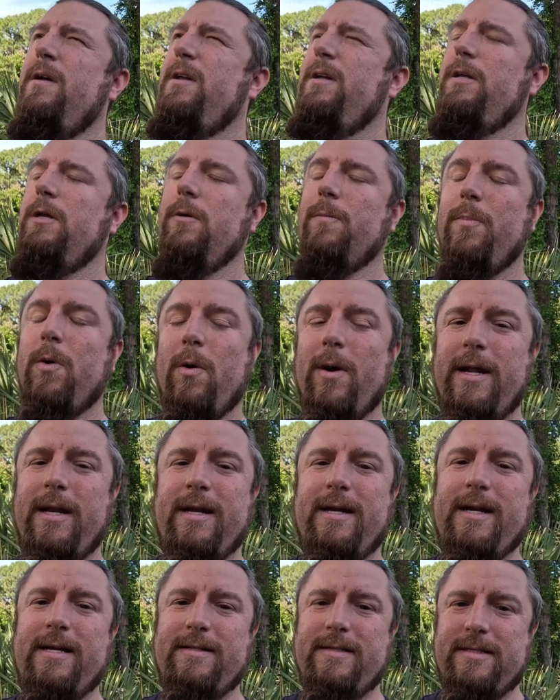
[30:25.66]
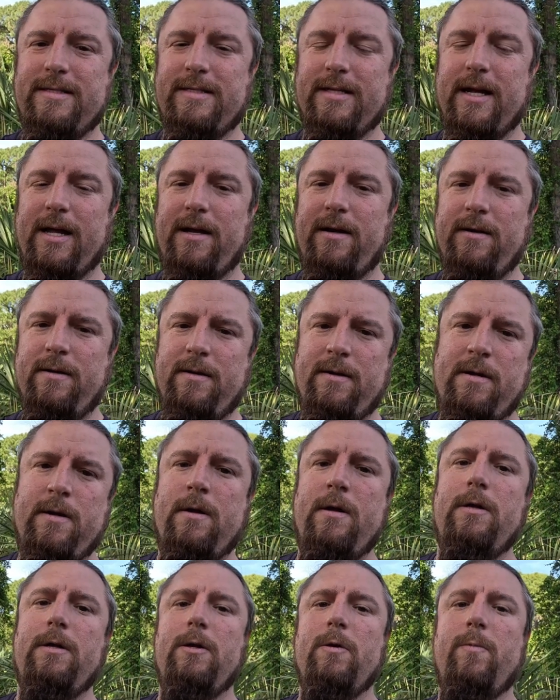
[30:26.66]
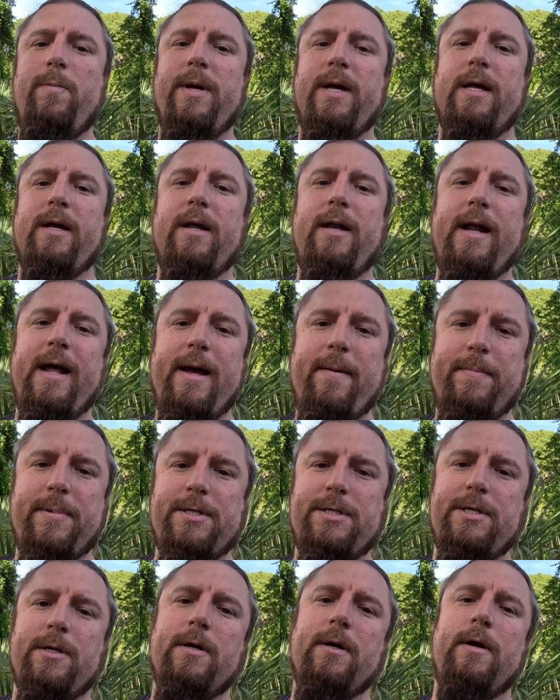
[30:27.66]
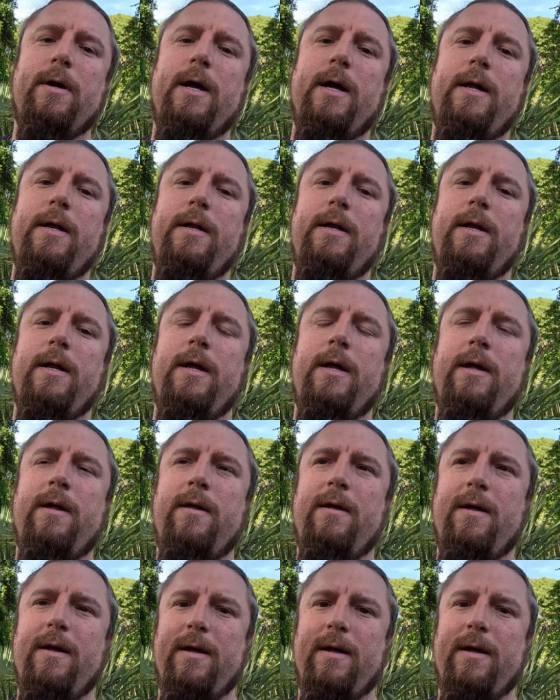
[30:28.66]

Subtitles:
you point it at the sun, you pick an aperture and an